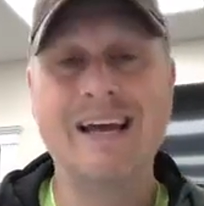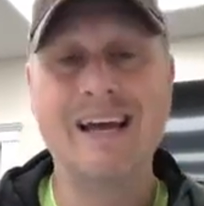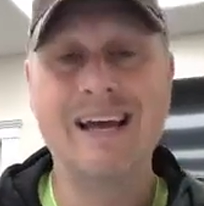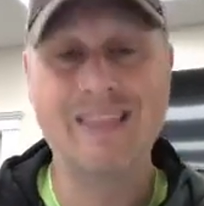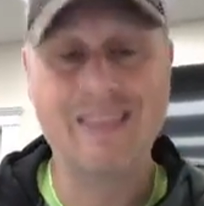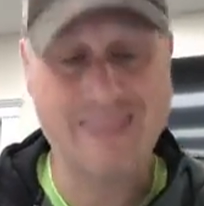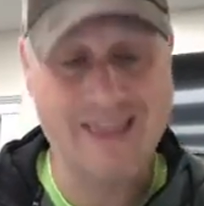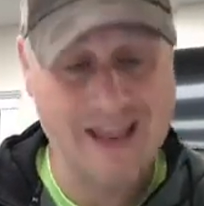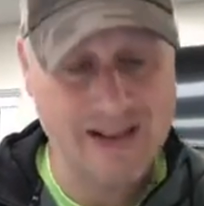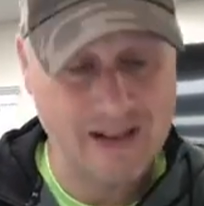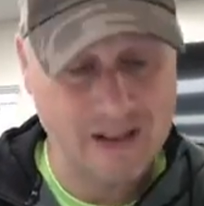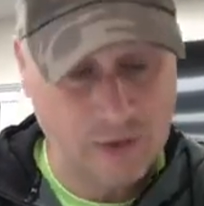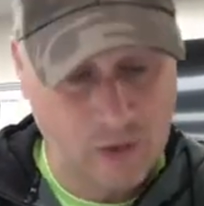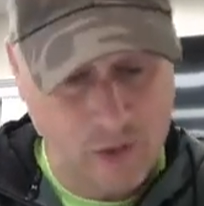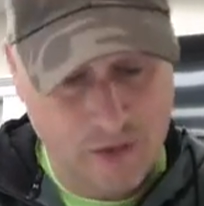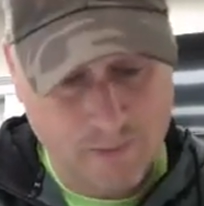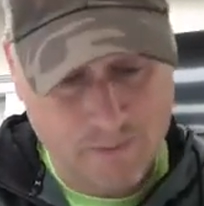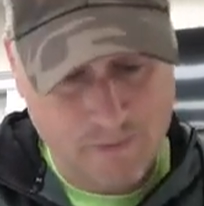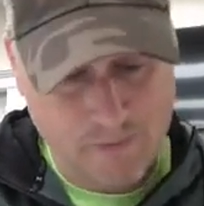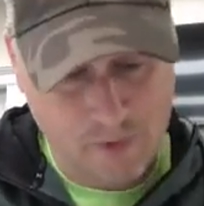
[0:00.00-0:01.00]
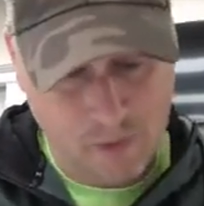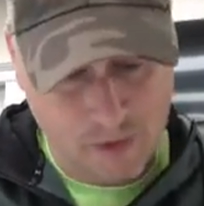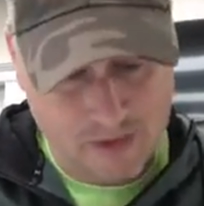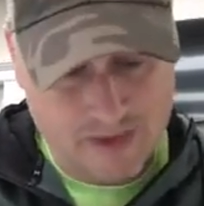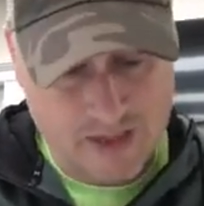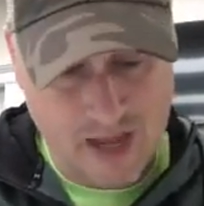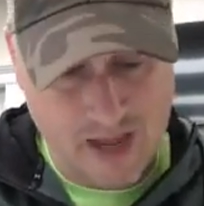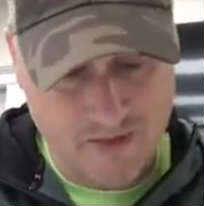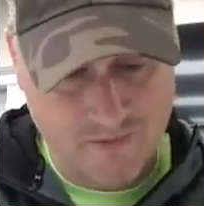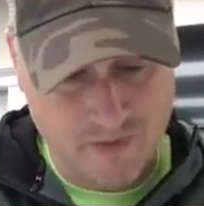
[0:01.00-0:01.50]
and then look,
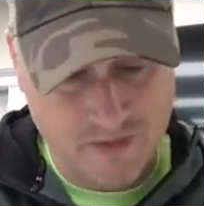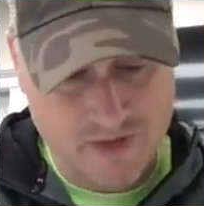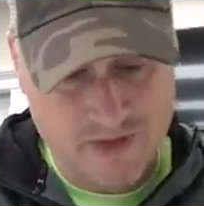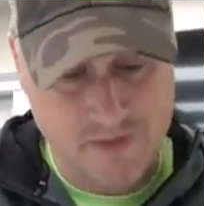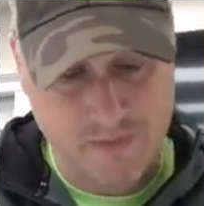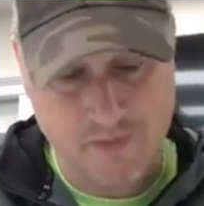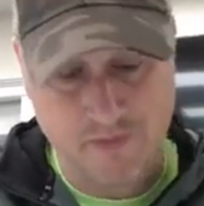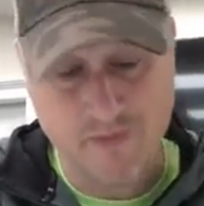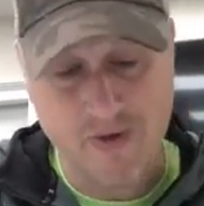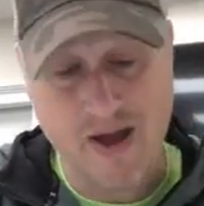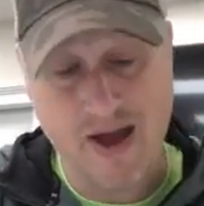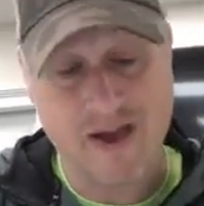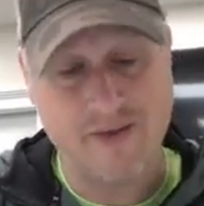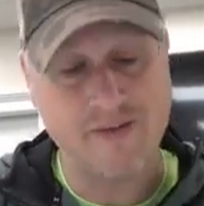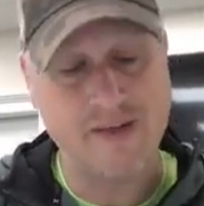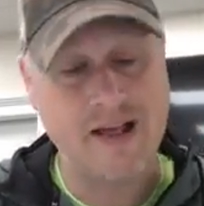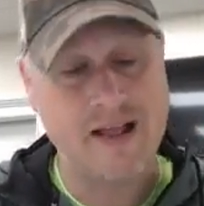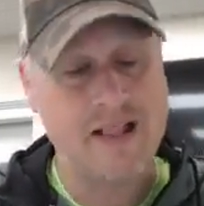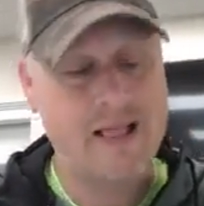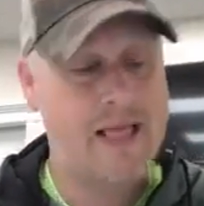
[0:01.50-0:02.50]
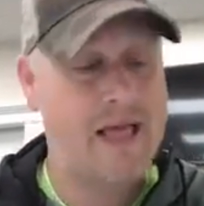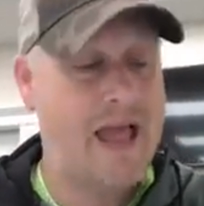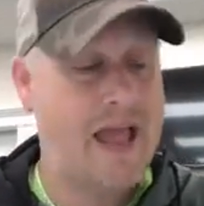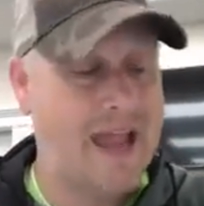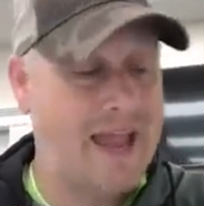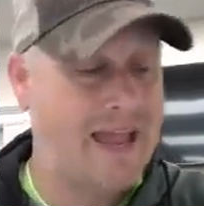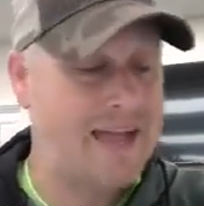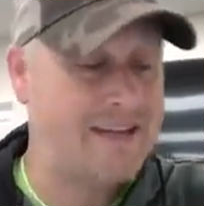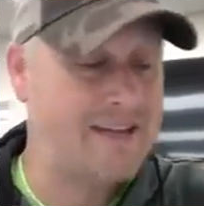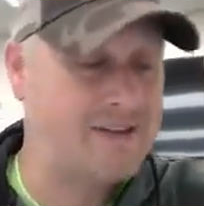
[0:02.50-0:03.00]
look down at verse number five,
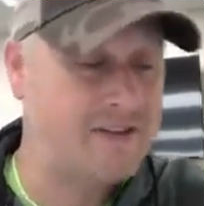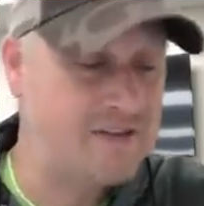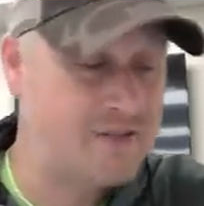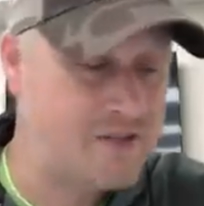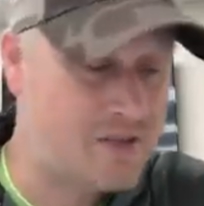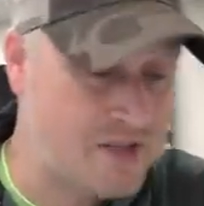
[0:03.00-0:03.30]
and